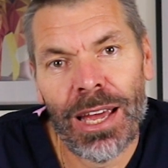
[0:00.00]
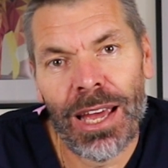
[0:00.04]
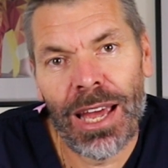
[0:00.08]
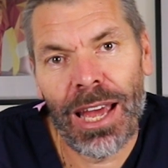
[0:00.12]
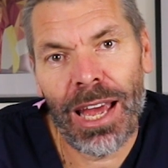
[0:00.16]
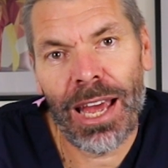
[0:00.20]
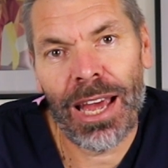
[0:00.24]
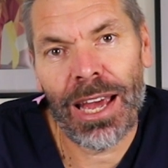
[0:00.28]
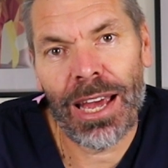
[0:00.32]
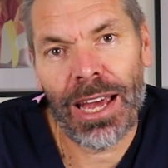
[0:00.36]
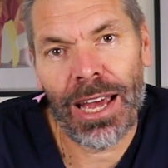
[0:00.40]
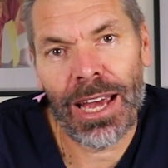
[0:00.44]

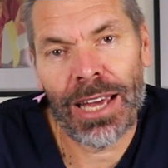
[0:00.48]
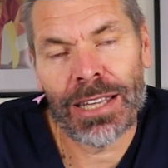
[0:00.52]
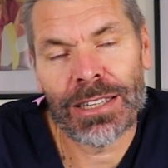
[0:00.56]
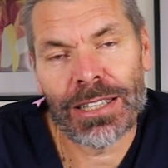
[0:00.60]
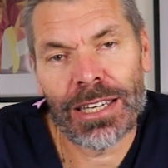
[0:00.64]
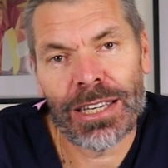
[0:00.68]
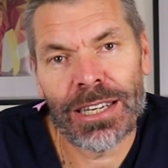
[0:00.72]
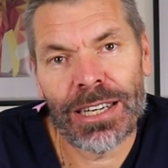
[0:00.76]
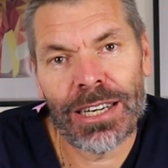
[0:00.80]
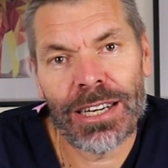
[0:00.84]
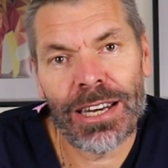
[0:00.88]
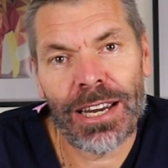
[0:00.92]
And
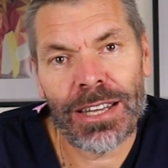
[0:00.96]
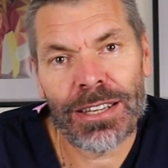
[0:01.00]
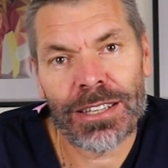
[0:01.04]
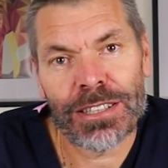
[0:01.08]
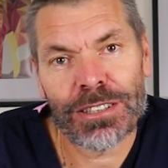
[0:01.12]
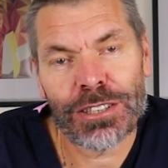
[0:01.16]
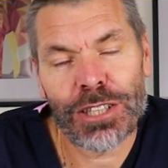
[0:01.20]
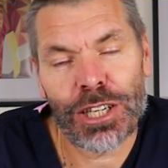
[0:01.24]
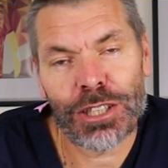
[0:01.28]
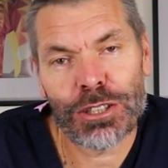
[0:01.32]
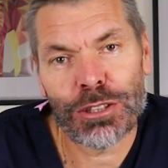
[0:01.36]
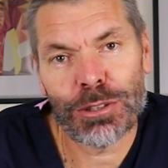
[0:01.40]
then in other
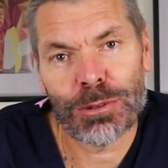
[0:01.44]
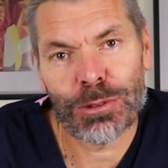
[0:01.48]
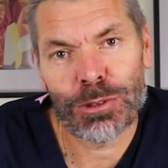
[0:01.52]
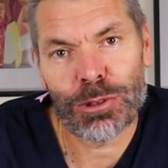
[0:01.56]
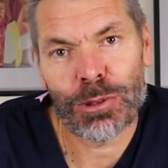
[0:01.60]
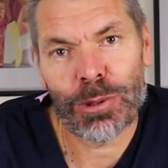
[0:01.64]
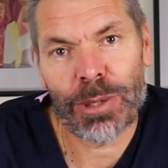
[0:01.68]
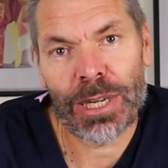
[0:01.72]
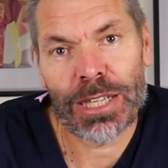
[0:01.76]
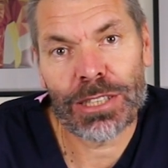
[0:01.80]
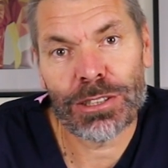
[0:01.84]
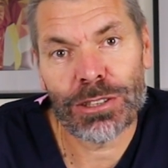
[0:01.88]

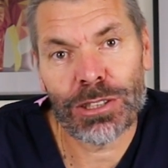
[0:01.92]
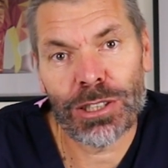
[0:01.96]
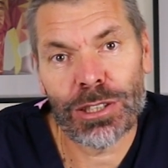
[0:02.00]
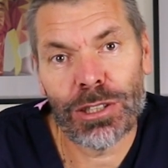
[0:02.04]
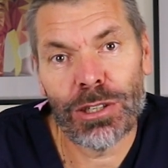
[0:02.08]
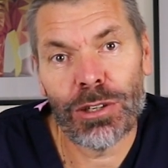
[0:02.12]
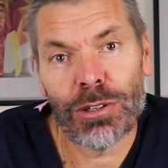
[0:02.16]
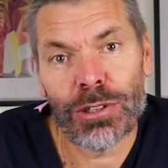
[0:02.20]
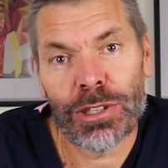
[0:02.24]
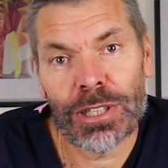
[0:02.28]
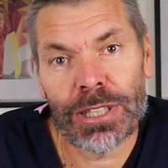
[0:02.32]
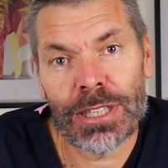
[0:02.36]
segments, we're going to
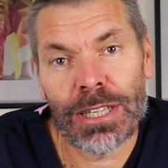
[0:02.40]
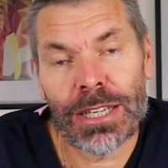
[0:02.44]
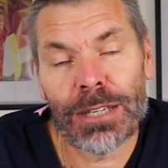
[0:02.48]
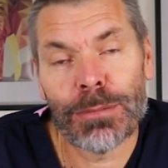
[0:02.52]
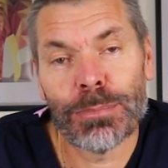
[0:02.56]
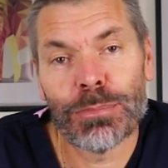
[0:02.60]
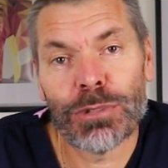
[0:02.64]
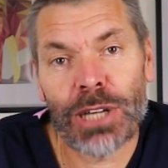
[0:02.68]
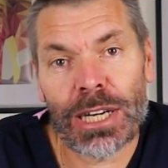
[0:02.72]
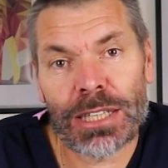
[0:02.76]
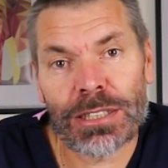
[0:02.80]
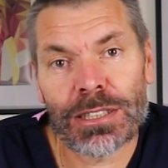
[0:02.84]
look at the
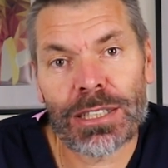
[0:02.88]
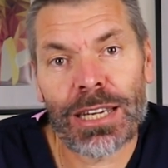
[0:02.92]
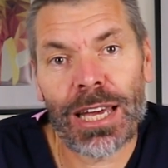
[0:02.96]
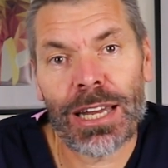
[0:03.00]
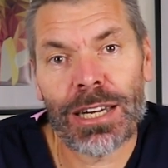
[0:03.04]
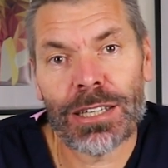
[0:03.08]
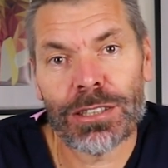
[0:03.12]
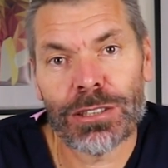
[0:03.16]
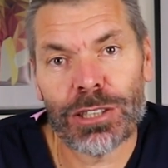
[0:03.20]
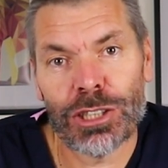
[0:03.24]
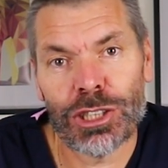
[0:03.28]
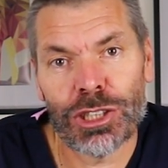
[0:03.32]

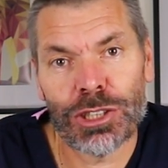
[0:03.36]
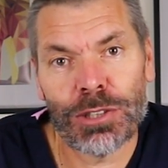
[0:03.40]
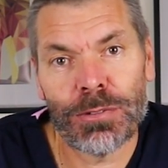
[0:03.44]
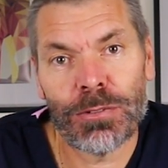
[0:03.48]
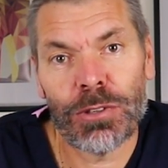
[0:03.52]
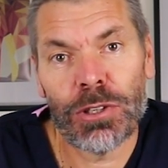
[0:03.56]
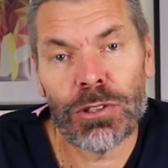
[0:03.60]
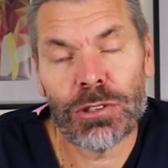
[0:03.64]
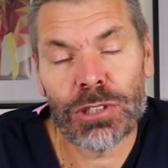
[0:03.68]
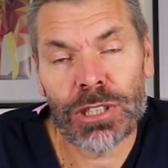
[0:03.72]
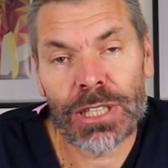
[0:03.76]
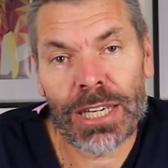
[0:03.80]
practicalities of
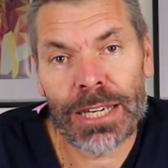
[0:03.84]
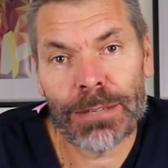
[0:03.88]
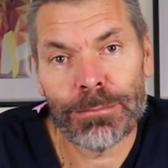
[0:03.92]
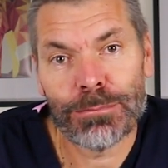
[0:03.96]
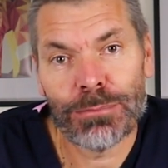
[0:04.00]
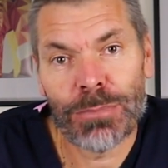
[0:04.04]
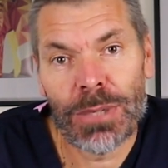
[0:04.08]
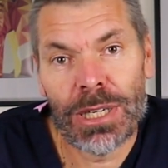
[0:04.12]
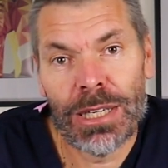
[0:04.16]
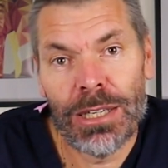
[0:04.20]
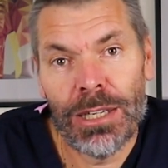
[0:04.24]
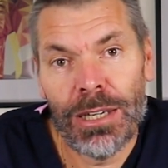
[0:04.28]
using it,
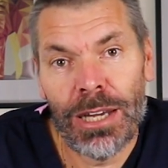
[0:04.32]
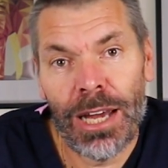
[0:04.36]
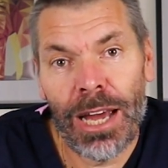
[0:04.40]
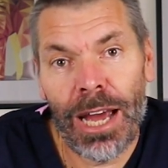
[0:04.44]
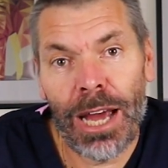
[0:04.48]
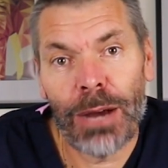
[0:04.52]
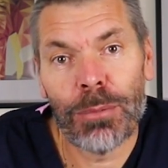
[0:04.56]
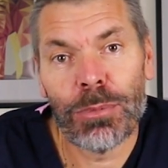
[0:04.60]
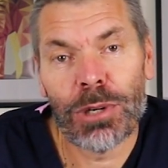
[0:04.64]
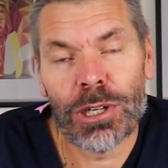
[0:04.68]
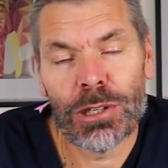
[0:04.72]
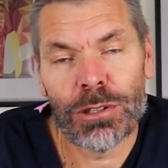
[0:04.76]

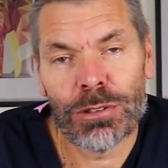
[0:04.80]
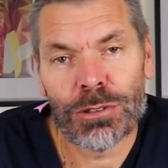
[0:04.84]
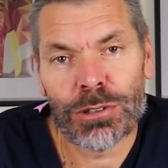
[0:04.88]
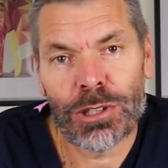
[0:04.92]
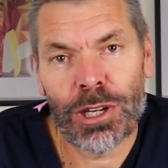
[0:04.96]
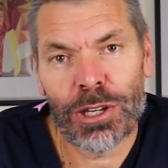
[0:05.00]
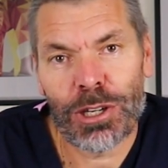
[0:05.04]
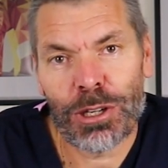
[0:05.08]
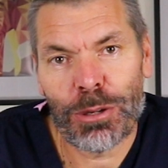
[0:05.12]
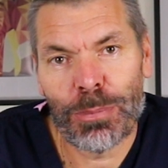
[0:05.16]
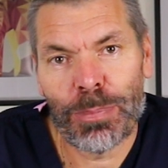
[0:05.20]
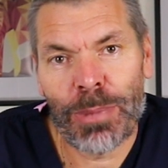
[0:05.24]
and we'll
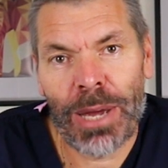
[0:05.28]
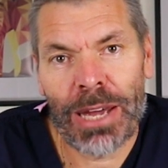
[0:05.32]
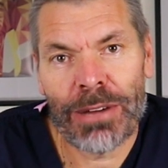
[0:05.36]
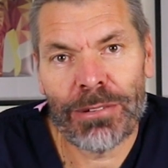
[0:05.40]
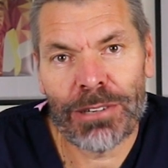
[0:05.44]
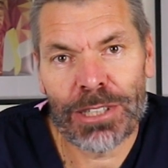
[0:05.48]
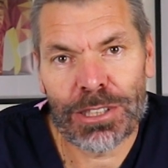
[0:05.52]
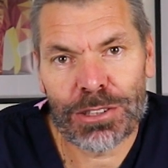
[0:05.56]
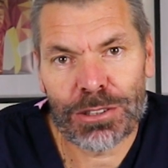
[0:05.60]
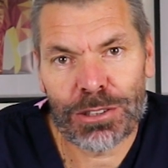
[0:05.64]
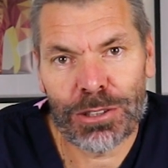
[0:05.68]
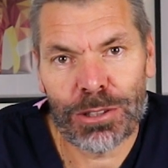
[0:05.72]
also
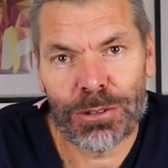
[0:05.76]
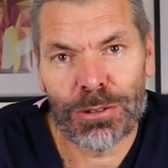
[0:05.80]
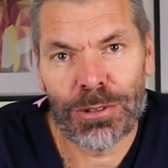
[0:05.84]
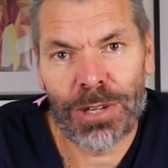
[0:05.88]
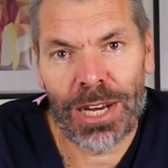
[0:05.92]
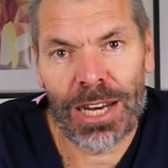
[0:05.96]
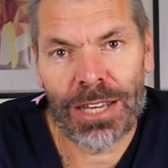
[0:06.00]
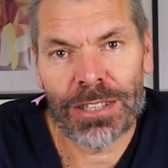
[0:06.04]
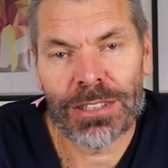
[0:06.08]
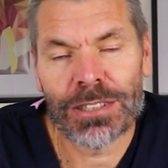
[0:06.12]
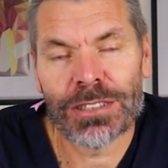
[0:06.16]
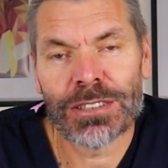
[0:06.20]
compare it
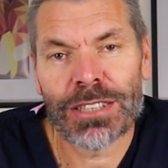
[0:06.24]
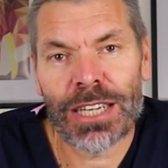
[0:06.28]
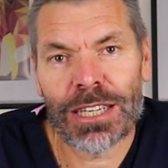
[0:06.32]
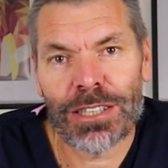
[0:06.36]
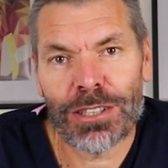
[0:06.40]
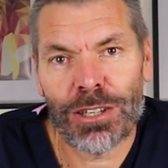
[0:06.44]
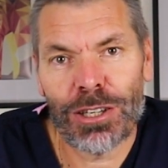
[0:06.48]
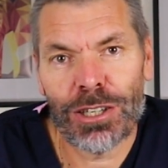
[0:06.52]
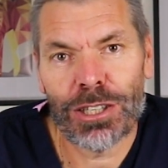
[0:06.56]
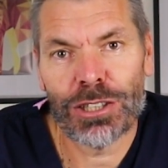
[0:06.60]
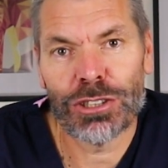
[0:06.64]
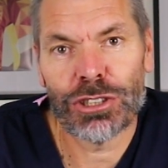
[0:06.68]
to other
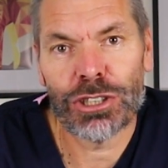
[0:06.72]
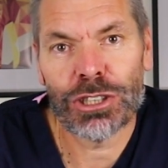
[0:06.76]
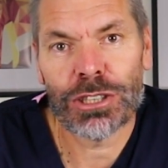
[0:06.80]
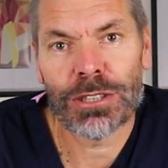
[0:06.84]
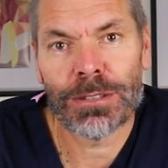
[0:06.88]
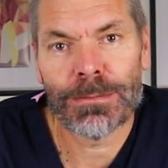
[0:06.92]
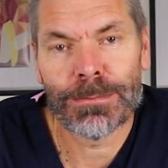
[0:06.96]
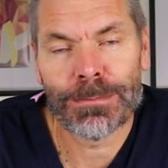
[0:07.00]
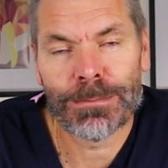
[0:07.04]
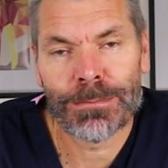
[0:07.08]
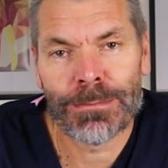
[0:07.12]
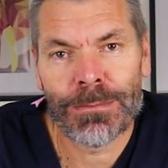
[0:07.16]
technologies.